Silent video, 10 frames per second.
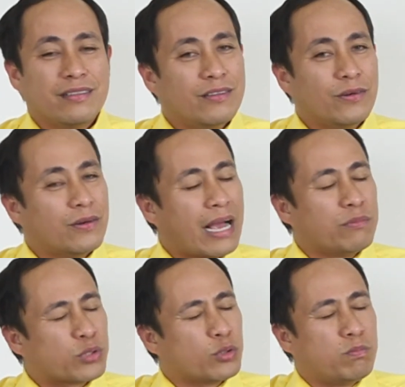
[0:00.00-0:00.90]
No,
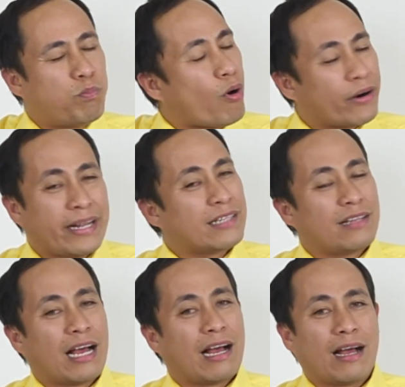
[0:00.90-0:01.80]
I'm so
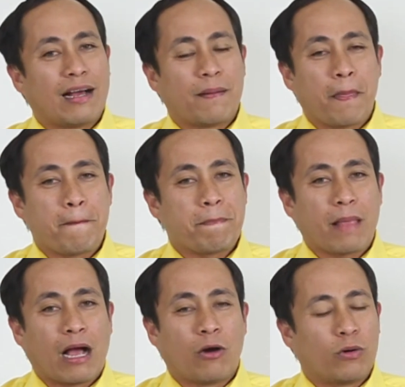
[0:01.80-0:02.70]
burdened.
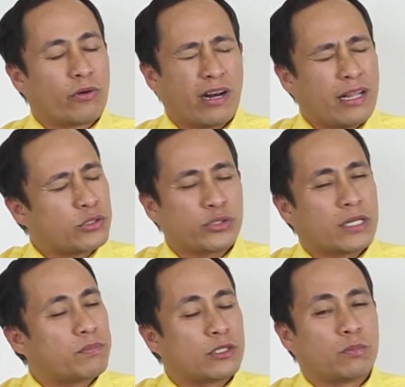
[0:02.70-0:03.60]
Our
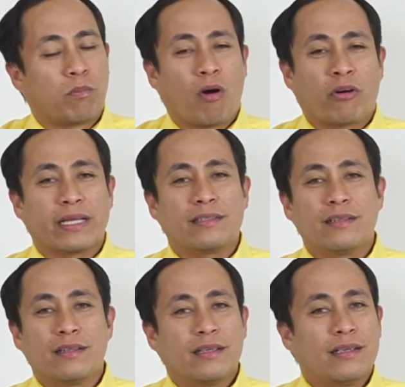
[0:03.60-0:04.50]
relationship is broken.
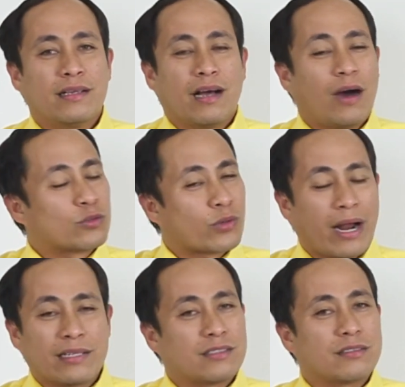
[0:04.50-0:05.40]
Our
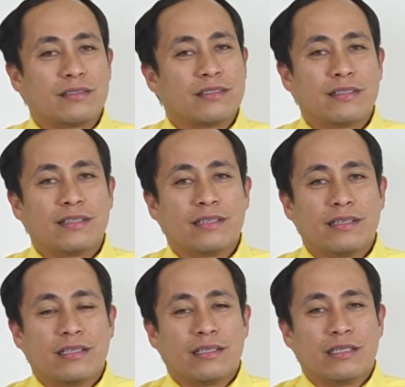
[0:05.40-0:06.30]
trust
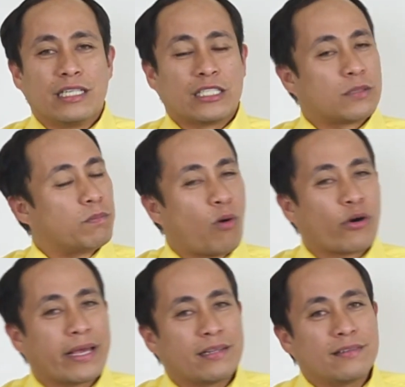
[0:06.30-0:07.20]
is
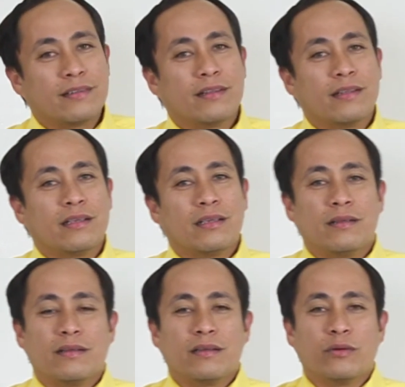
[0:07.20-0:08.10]
broken.
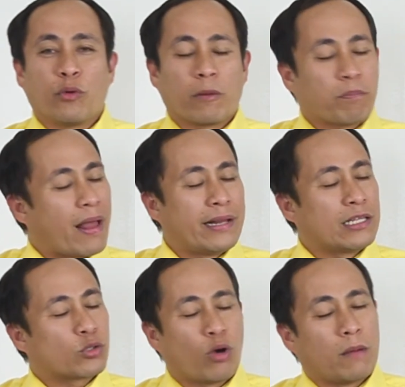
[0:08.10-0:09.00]
We're
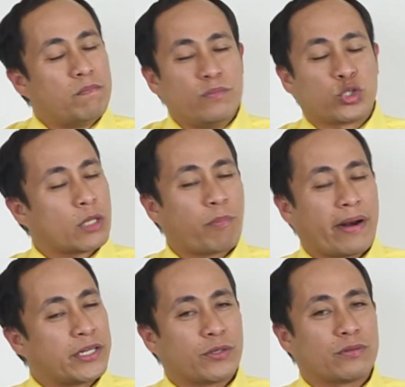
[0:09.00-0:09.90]
planning to have
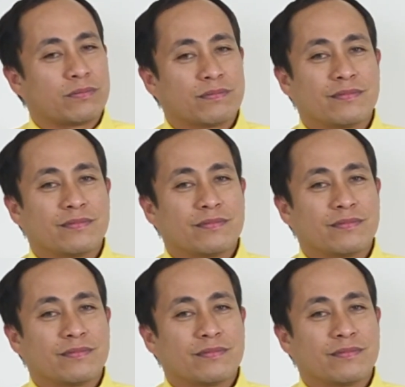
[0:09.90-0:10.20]
separation.